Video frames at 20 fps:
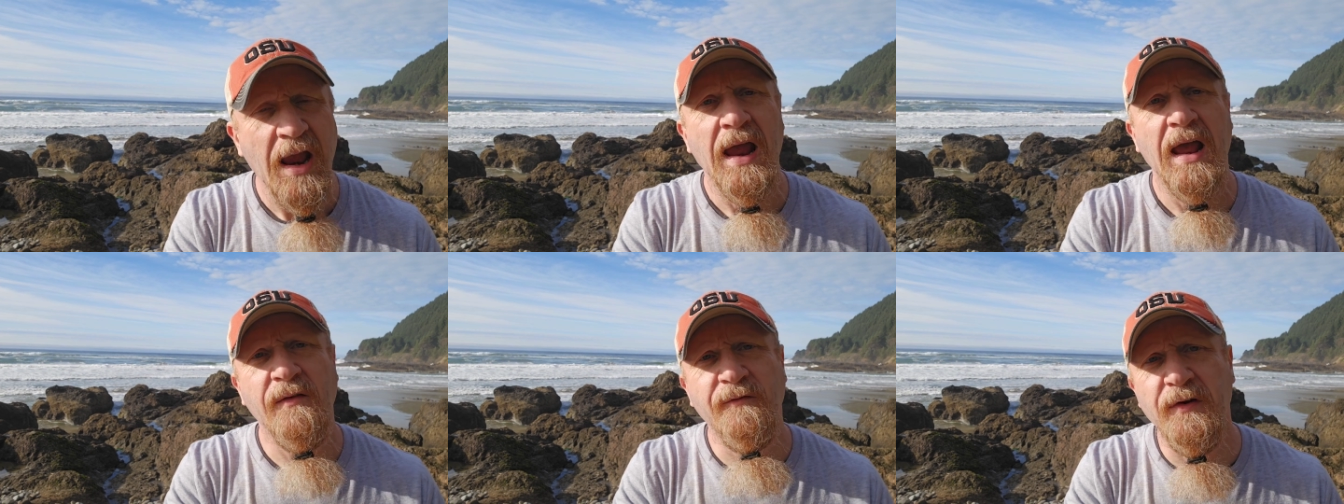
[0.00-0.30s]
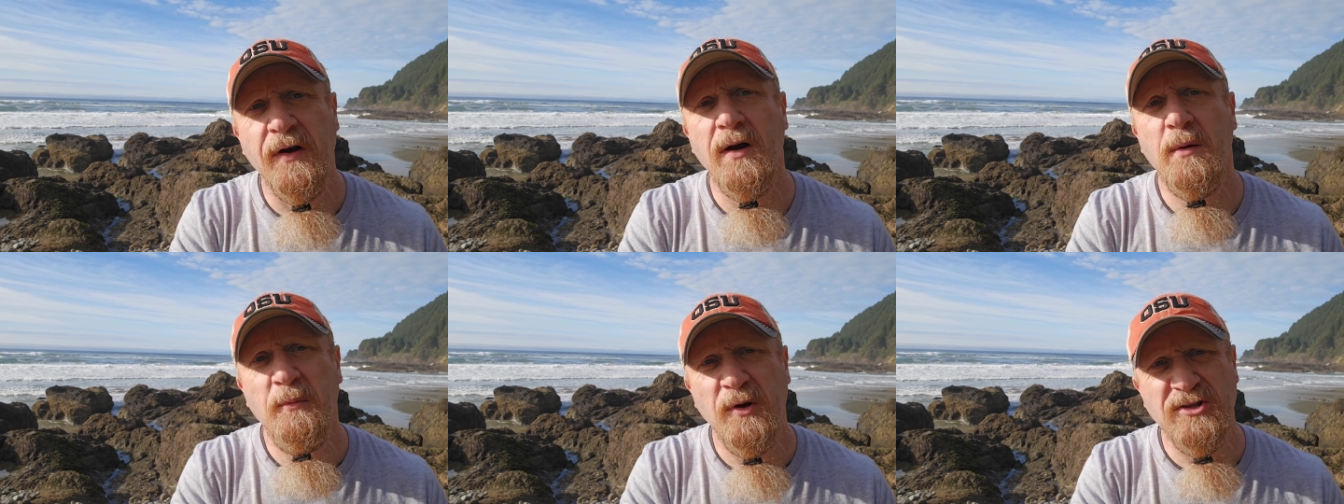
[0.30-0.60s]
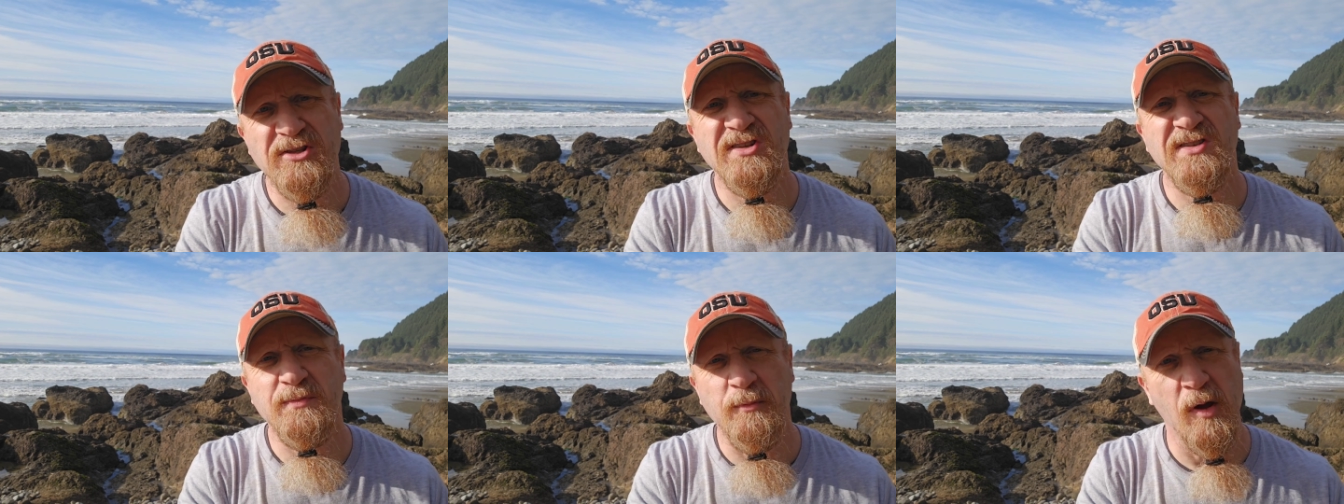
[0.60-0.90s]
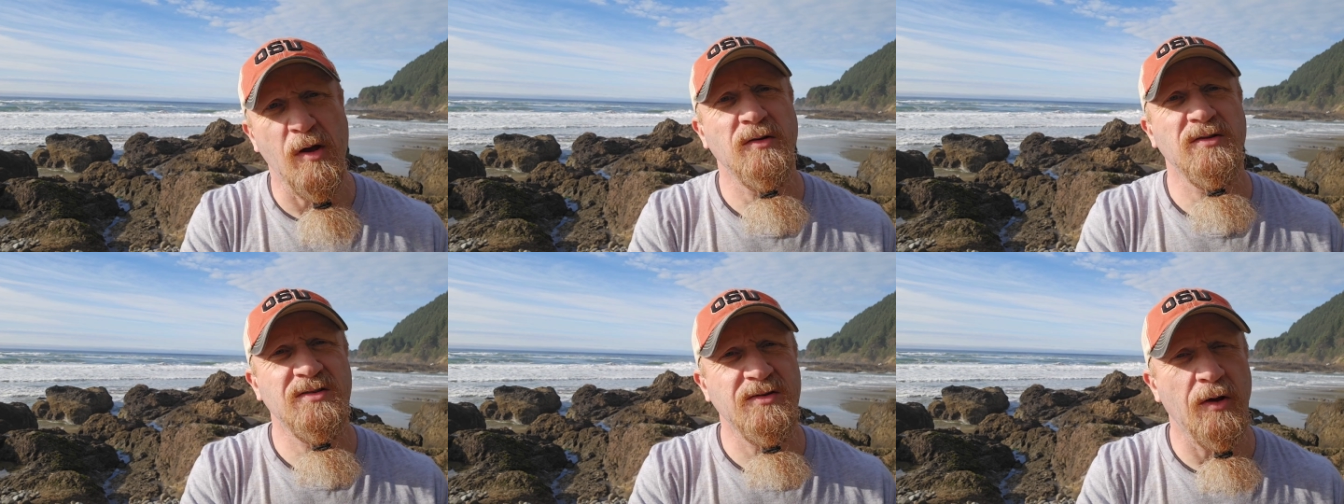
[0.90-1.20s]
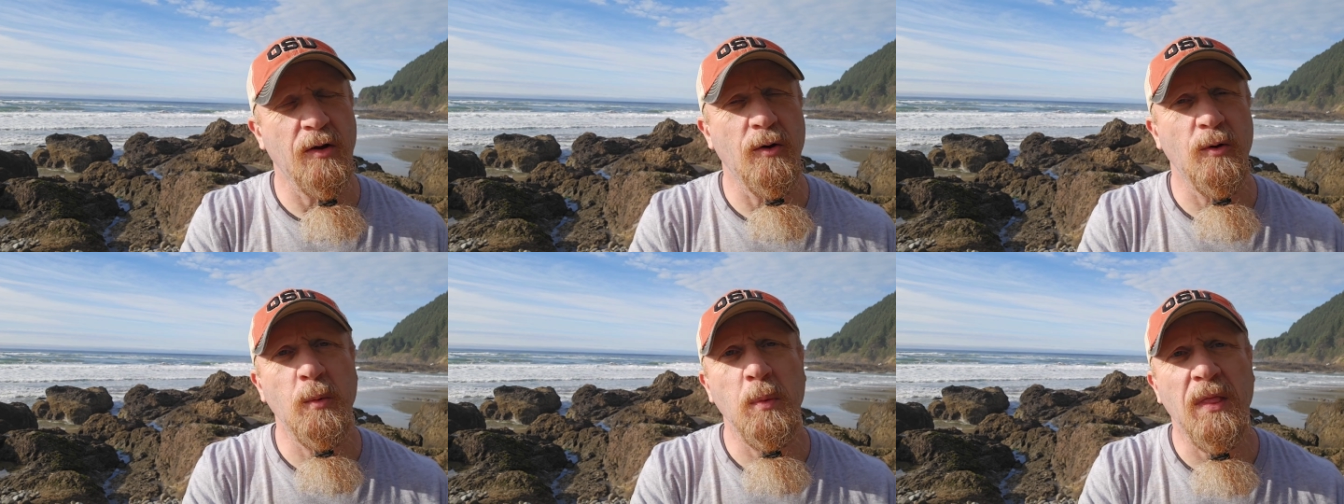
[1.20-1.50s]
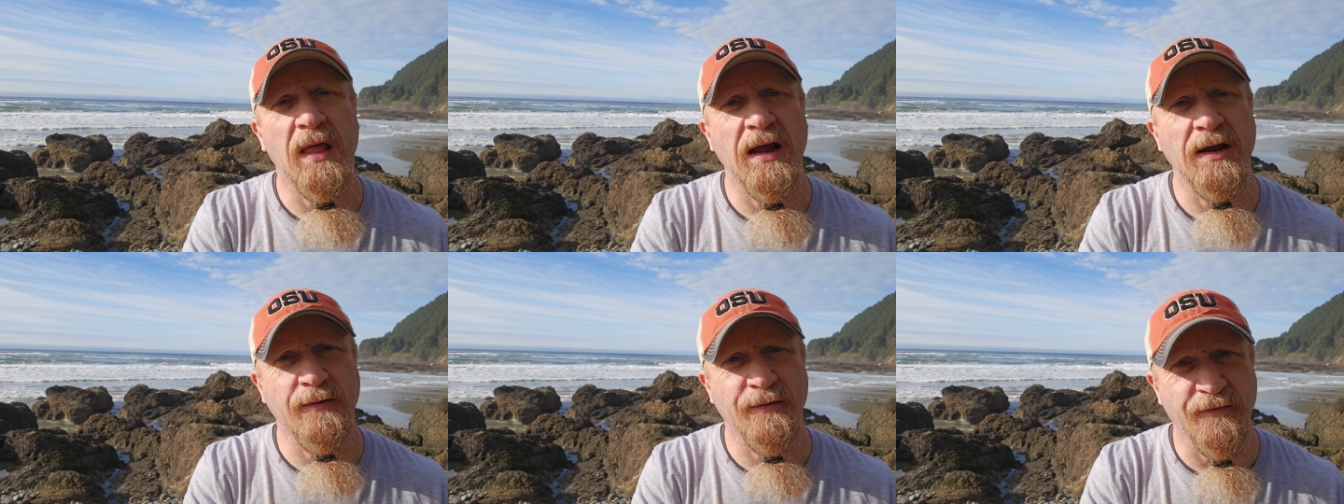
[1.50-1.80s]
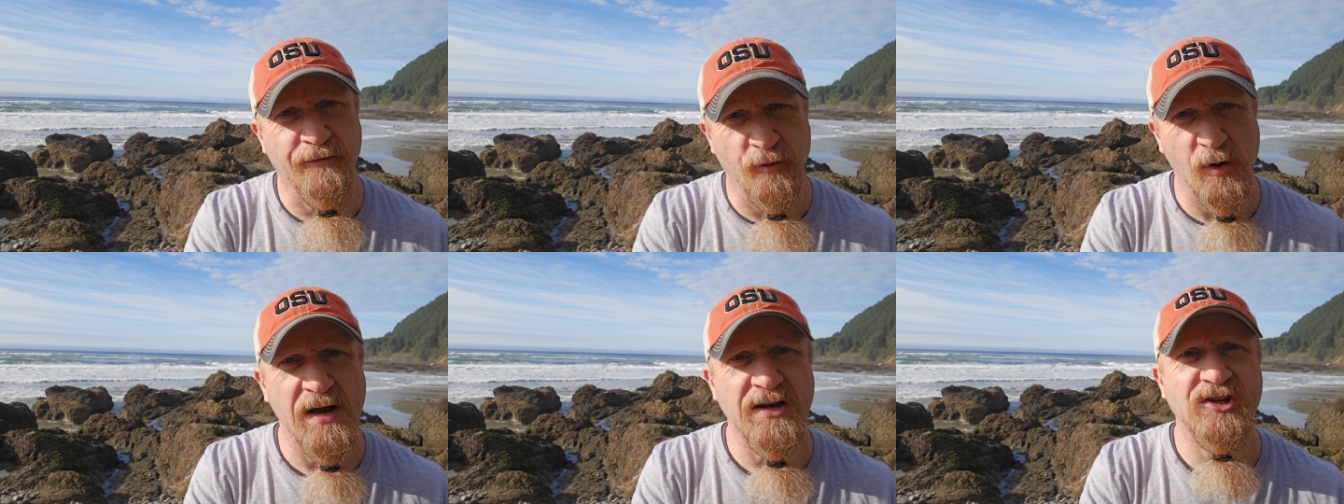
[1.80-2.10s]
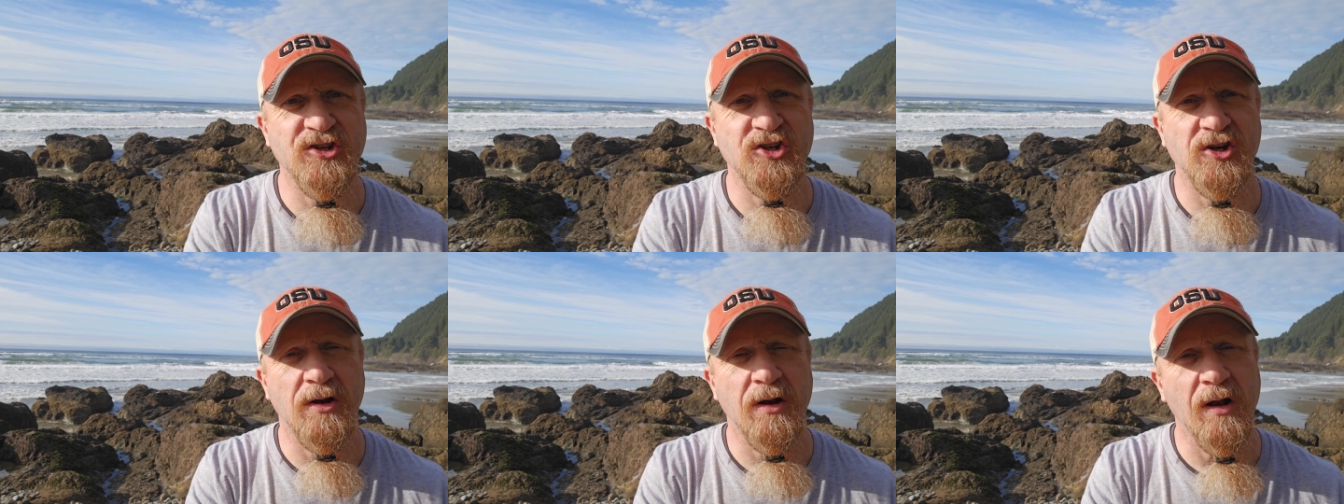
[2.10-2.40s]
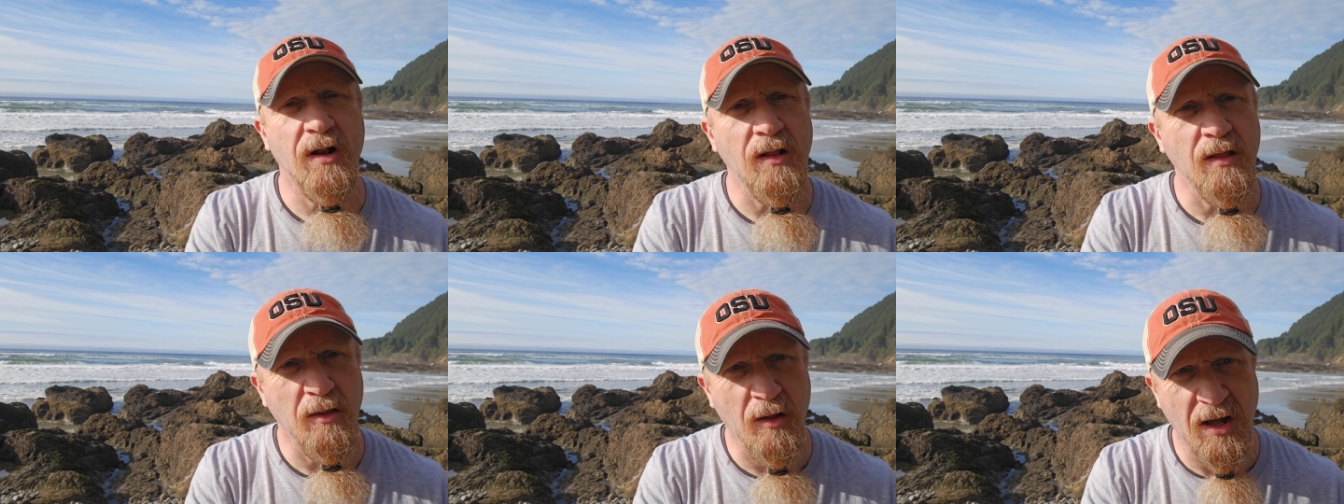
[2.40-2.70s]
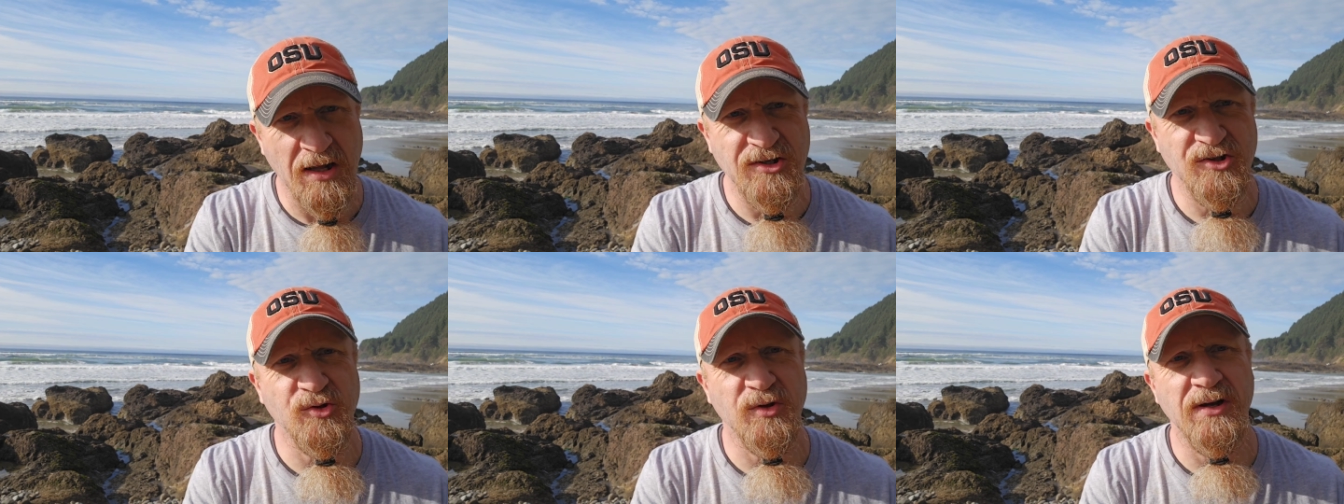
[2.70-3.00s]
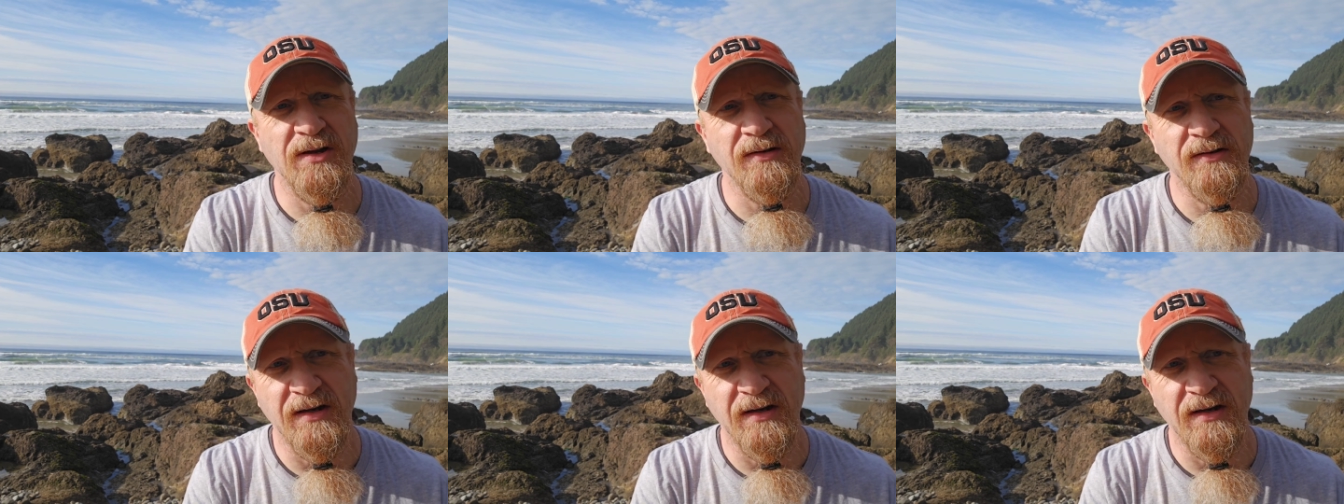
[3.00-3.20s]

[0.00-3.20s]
It very much smells though like fresh laundry